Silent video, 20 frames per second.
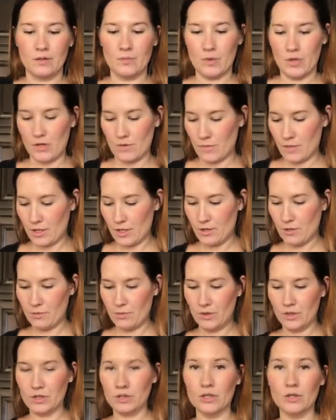part where you
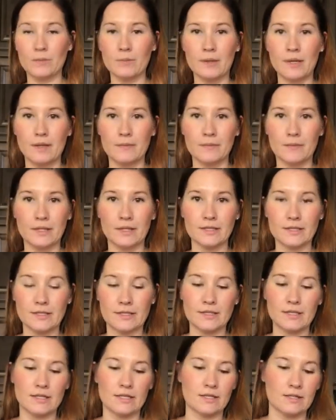put your
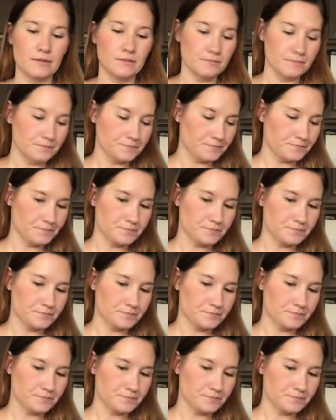pumpkins in.